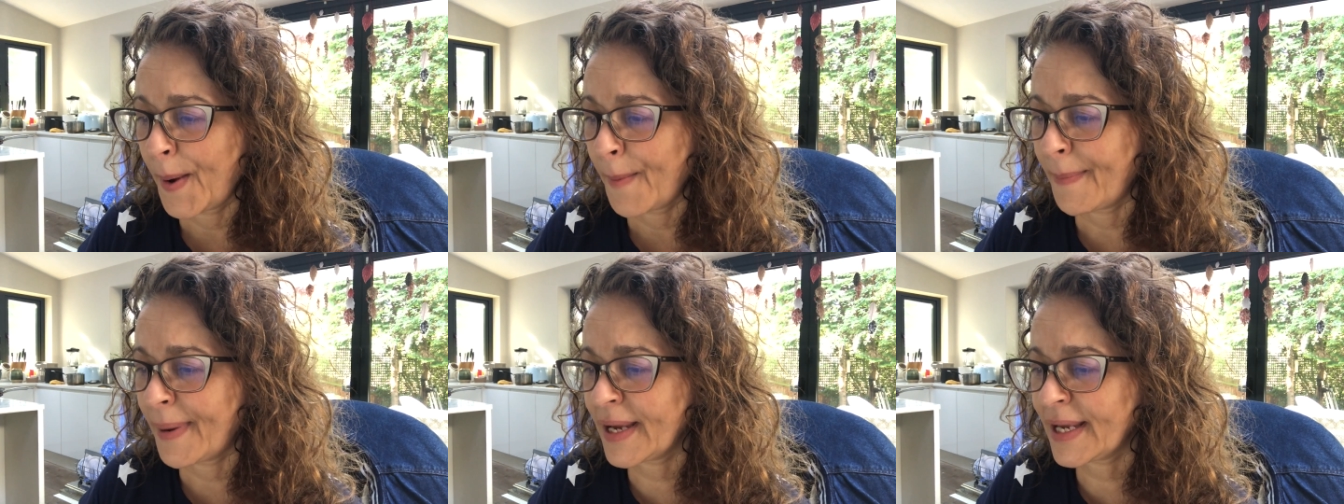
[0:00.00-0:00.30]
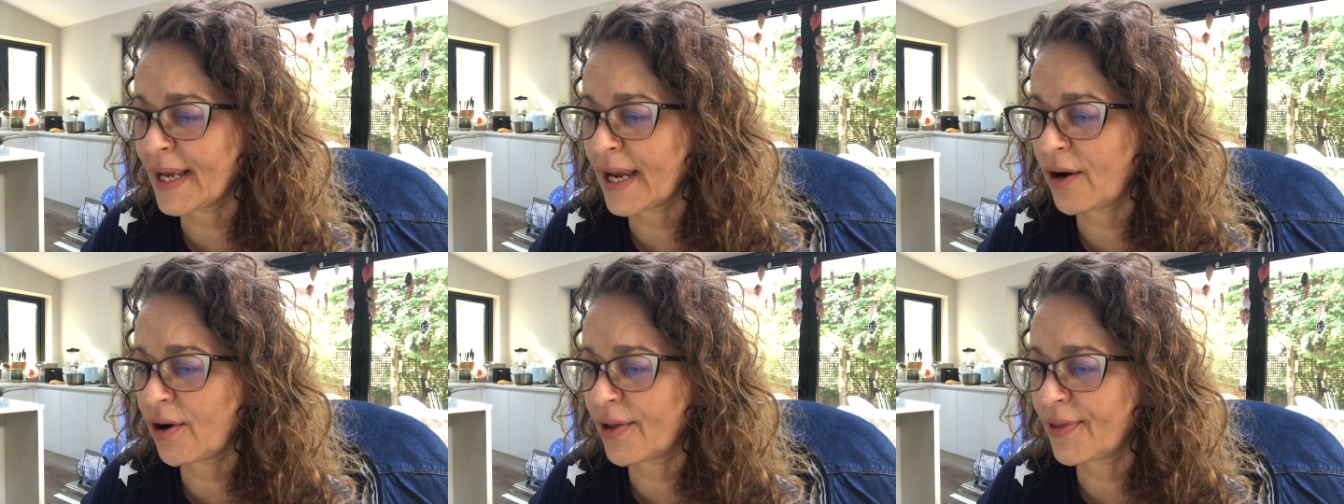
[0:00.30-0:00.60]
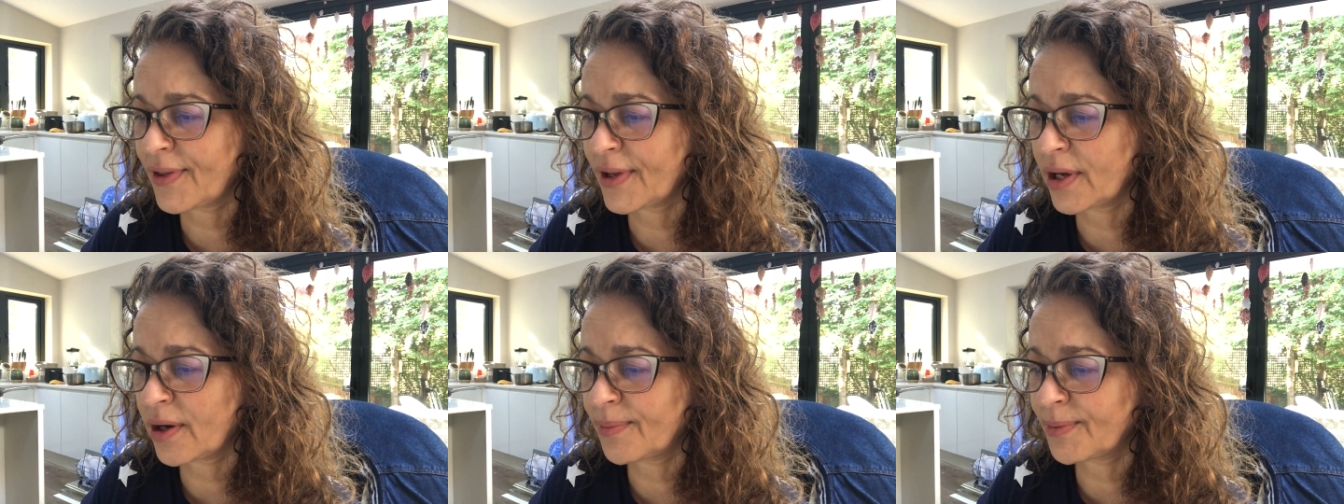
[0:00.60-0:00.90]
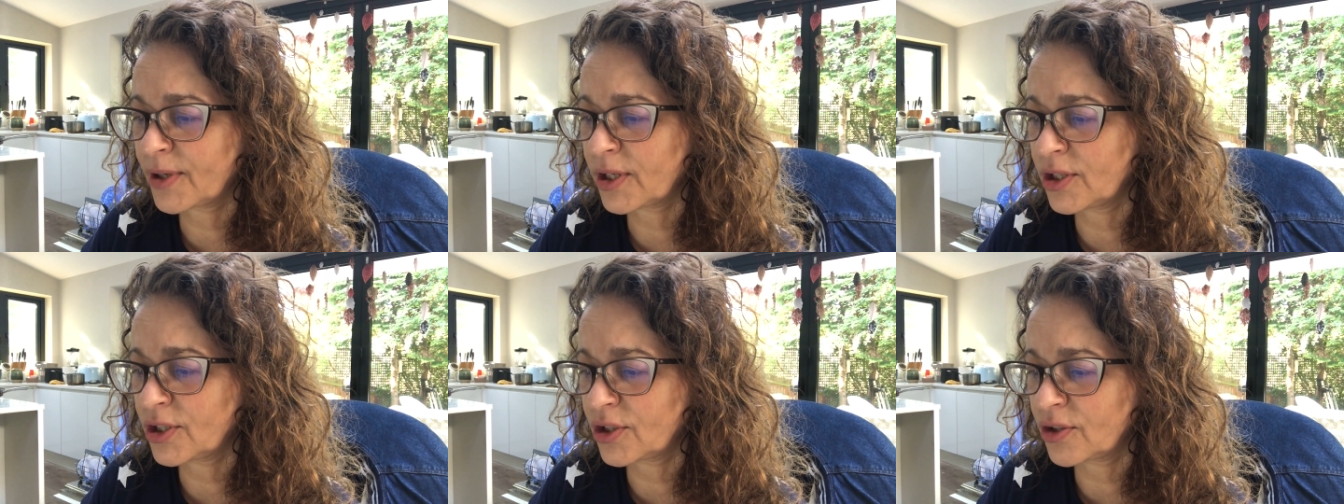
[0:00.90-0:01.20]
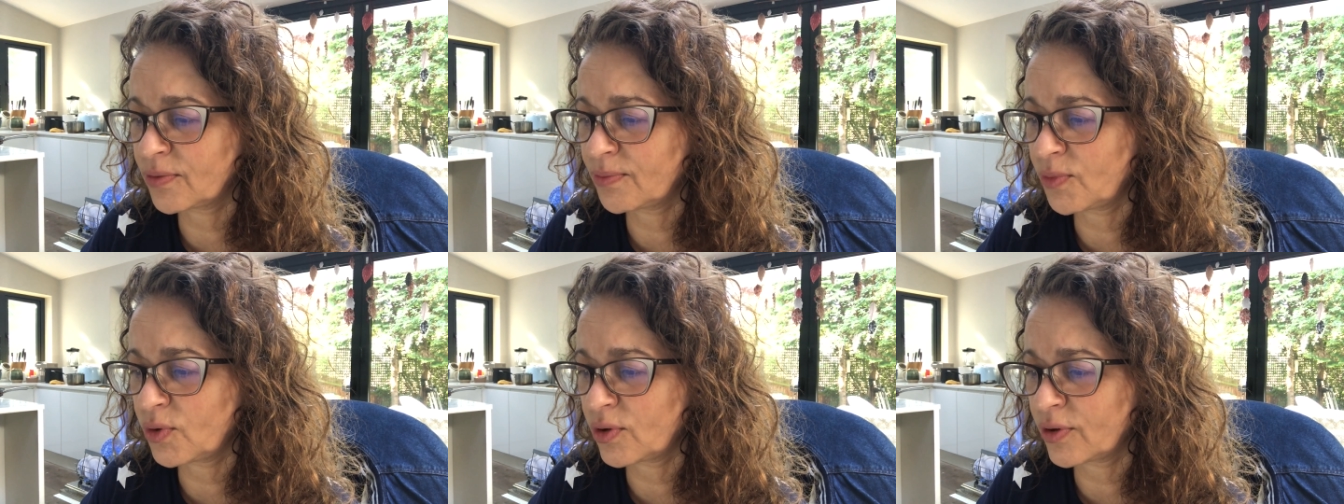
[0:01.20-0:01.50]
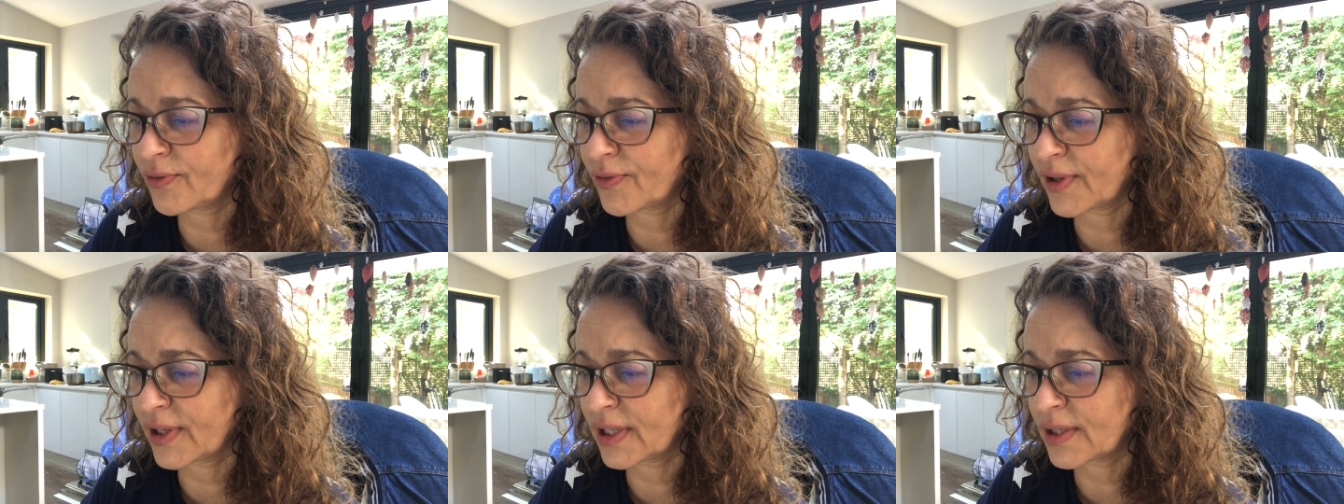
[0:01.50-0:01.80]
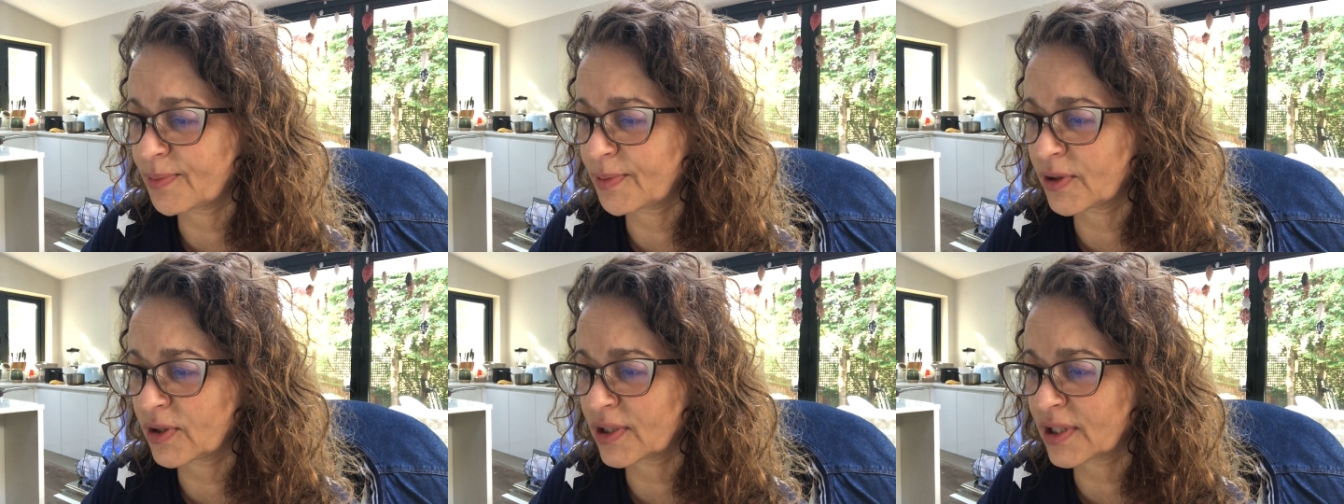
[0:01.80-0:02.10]
but yeah, I think I'm going to do more of
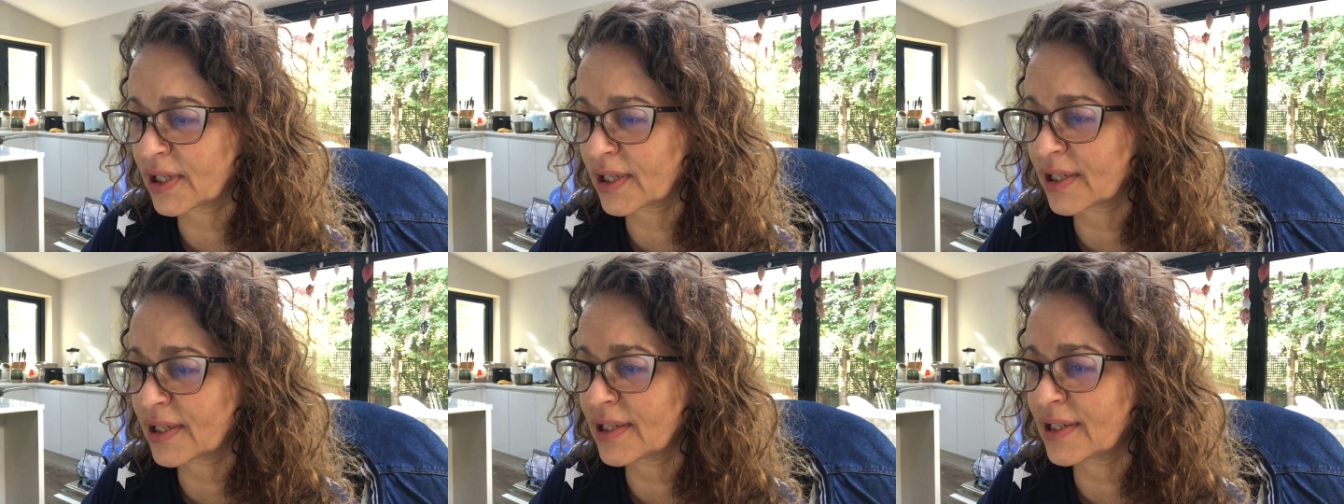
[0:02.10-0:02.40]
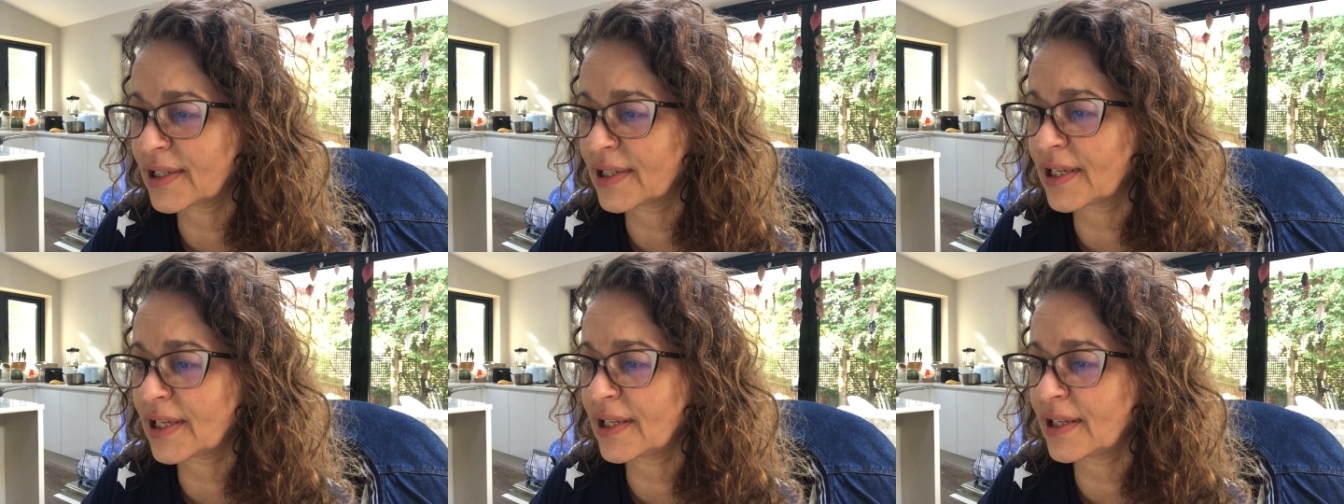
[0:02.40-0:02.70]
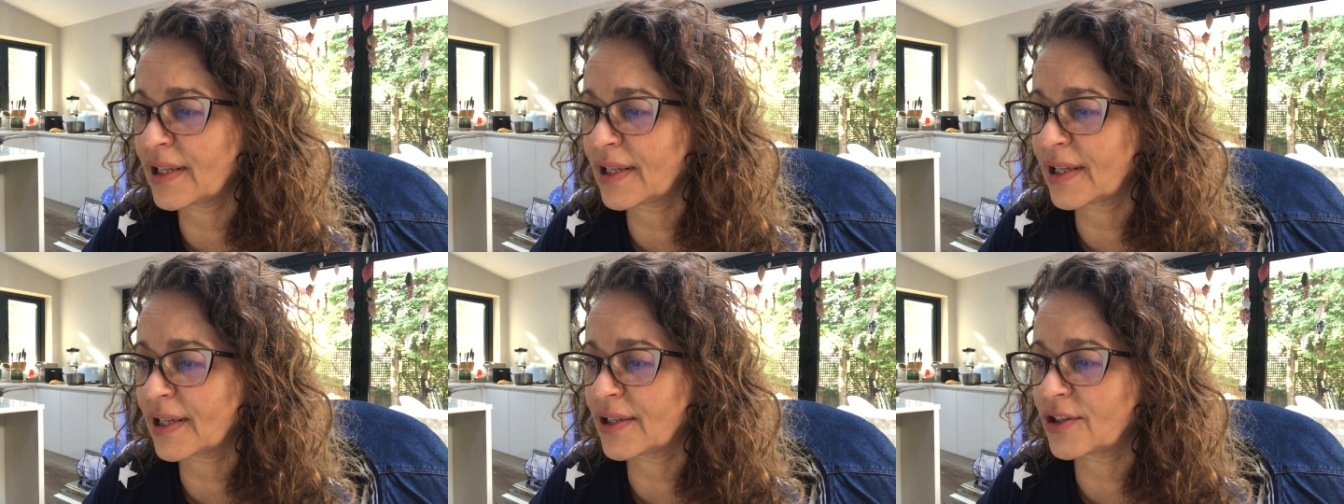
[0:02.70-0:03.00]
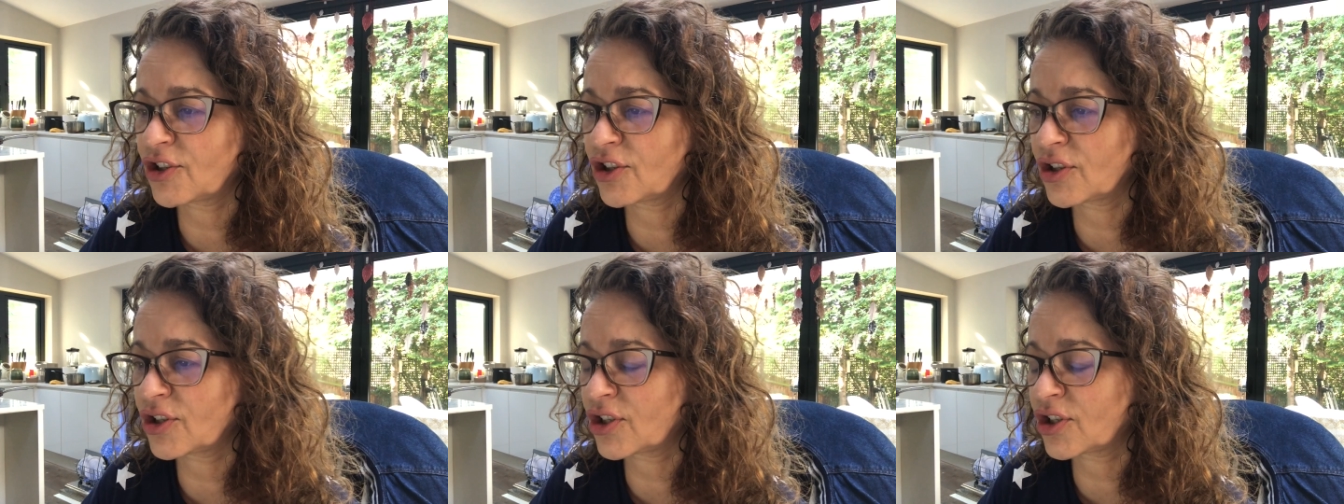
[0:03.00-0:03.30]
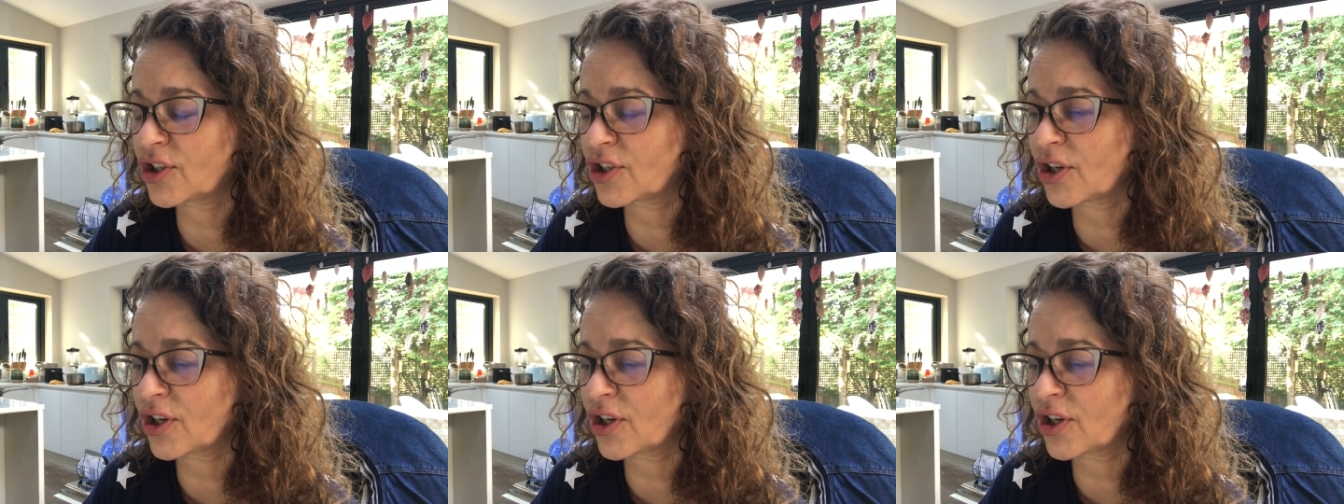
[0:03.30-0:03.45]
these because I can see that there's just